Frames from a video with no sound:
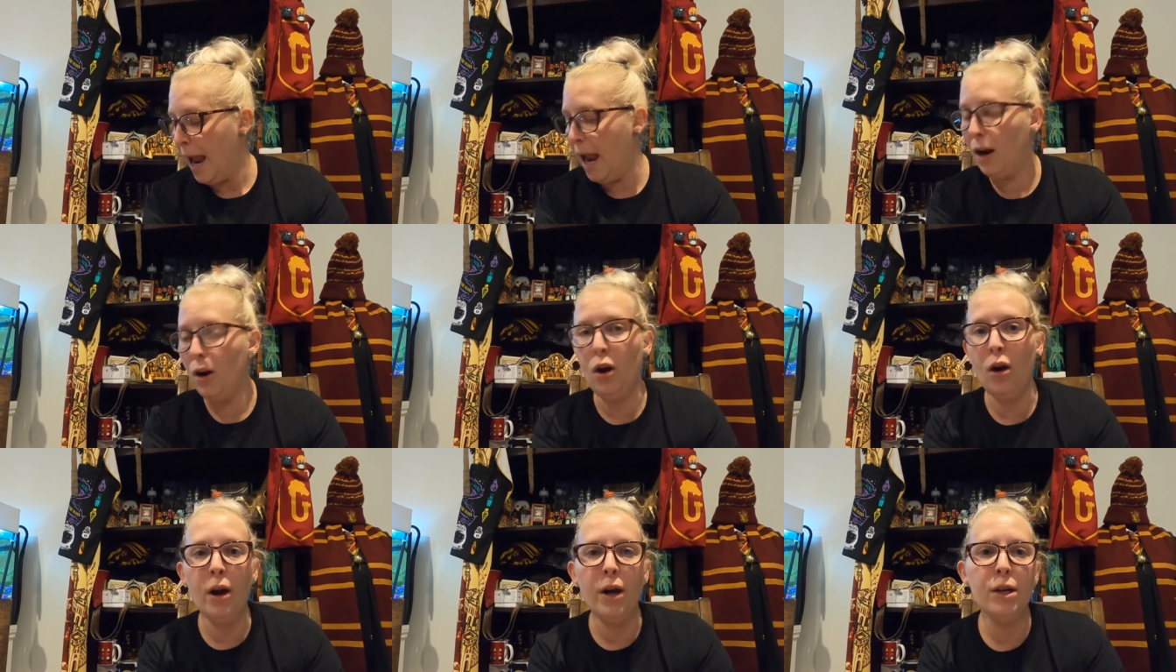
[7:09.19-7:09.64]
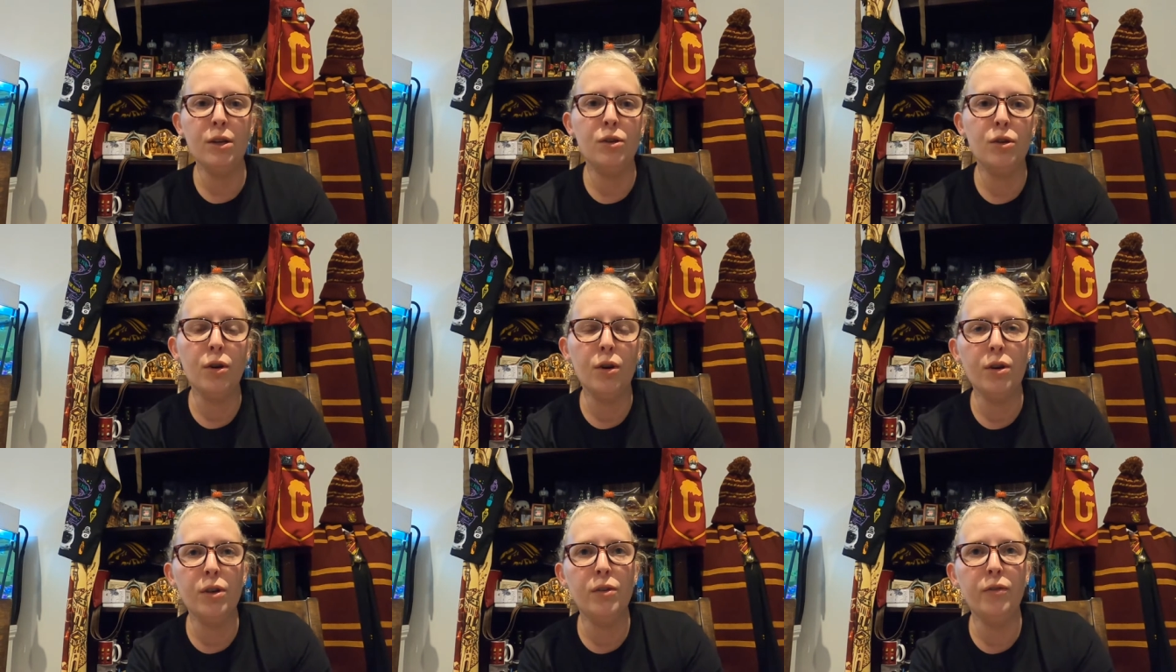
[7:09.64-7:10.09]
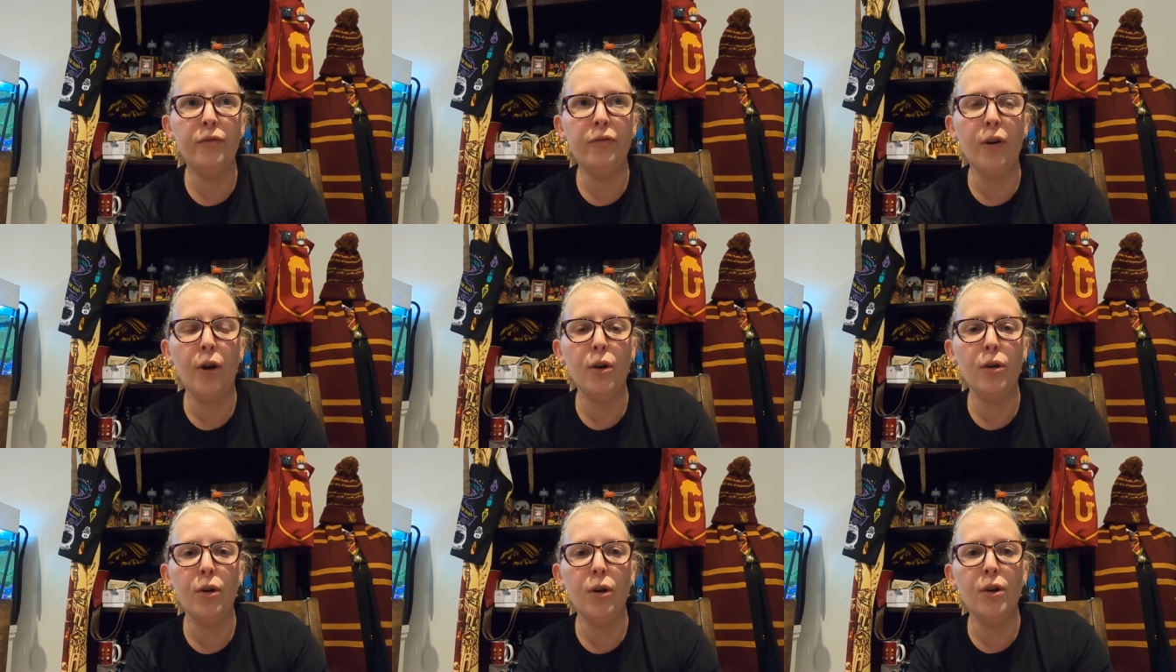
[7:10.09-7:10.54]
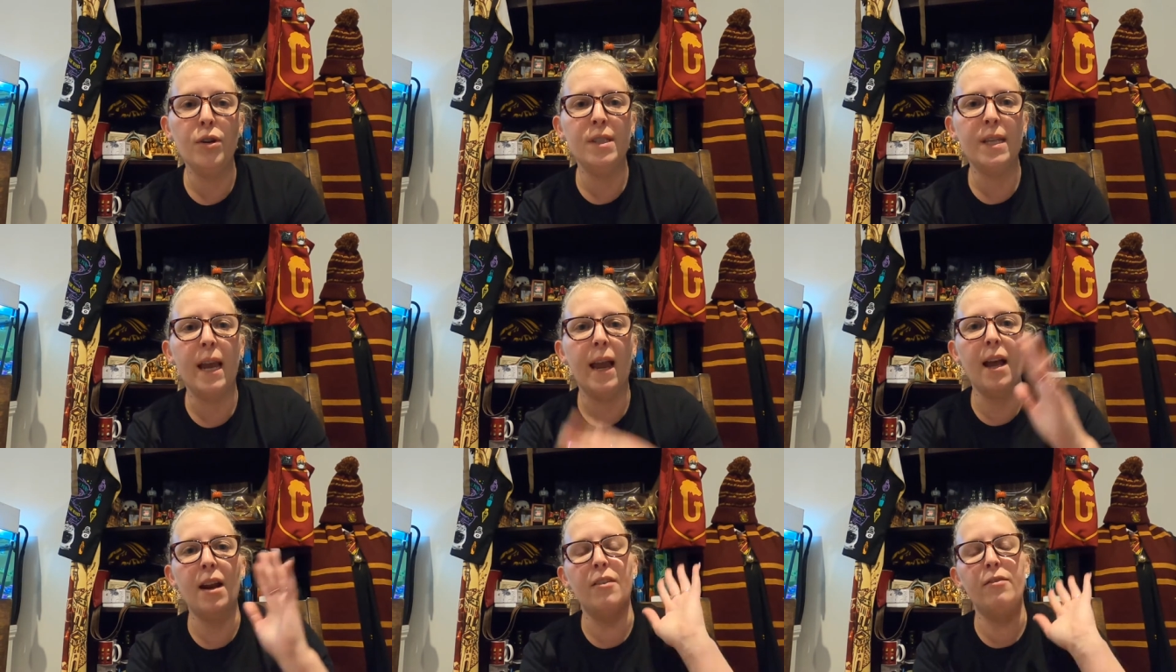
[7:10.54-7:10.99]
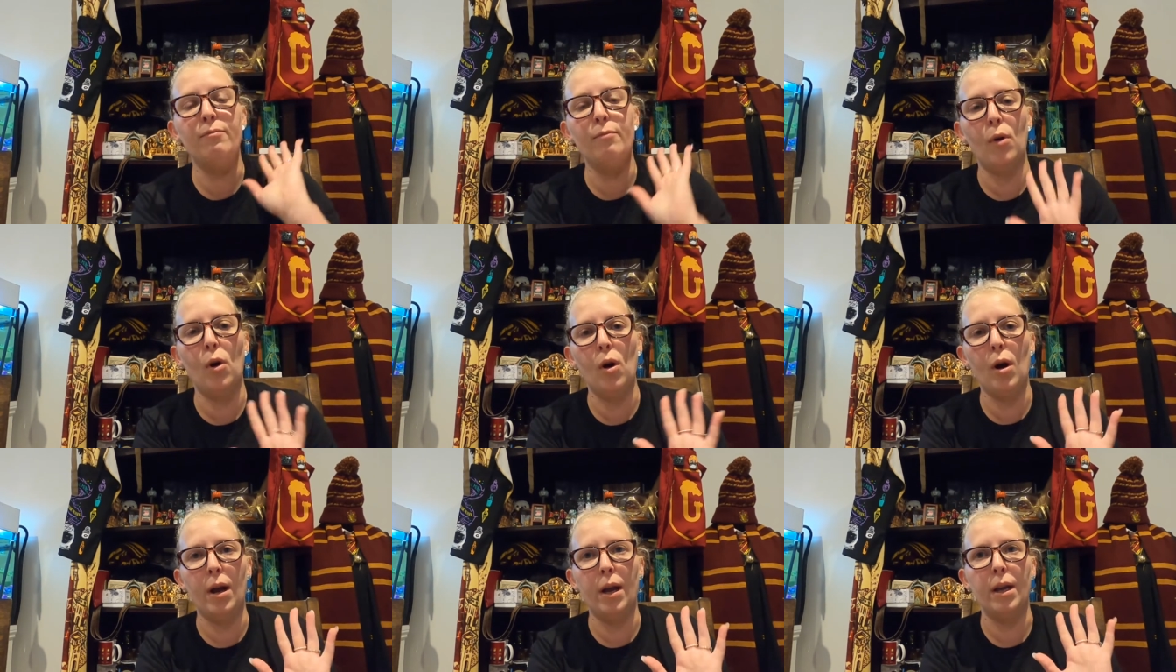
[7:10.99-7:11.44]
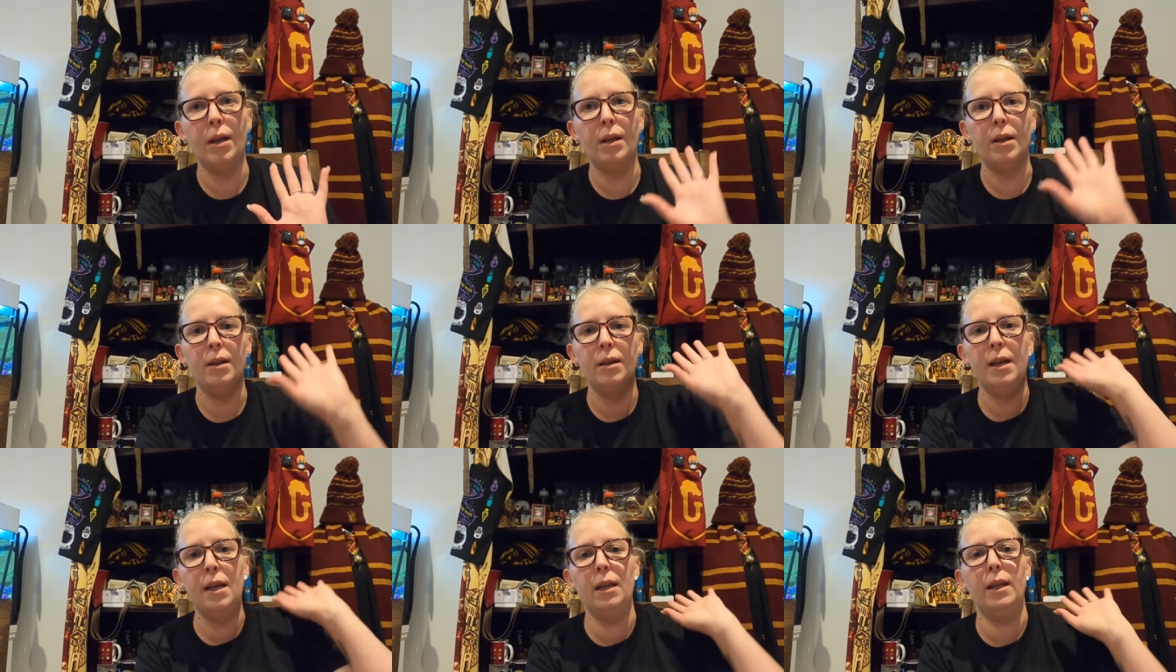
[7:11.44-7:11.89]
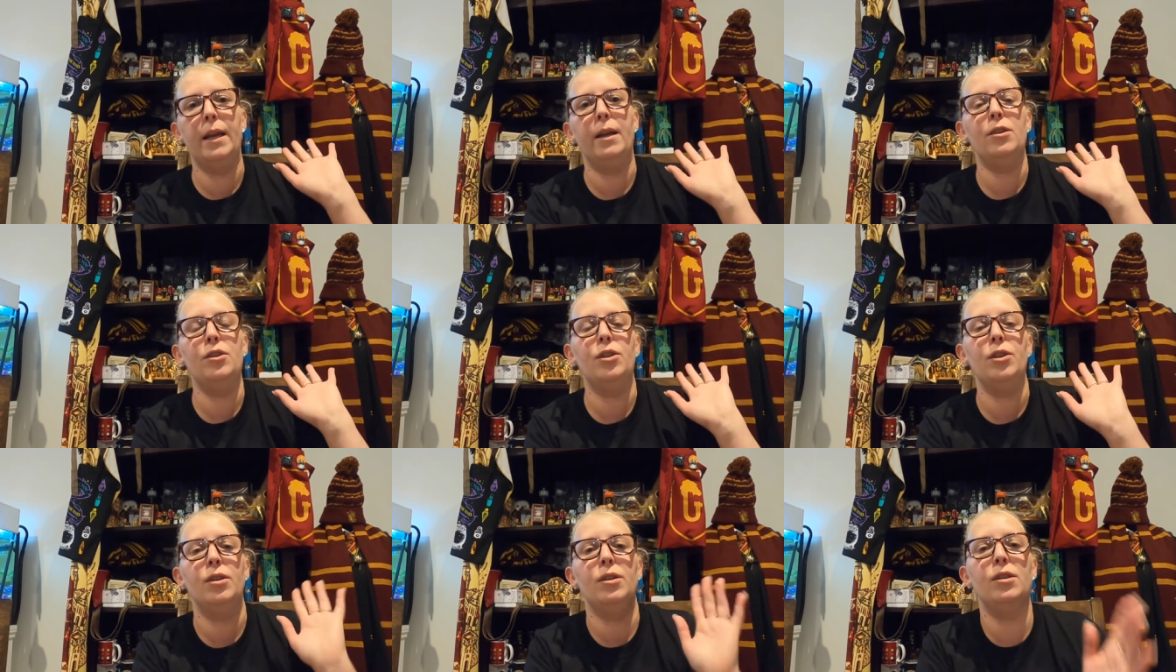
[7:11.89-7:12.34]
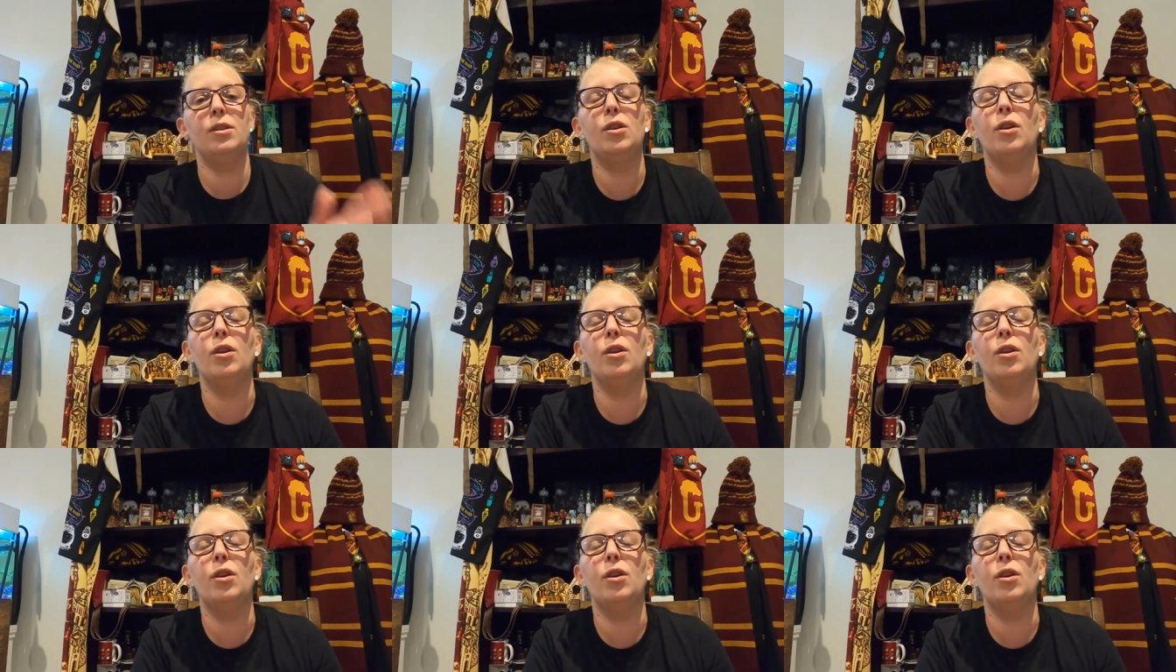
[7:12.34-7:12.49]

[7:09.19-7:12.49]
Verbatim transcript: And I chose photos out of my collection.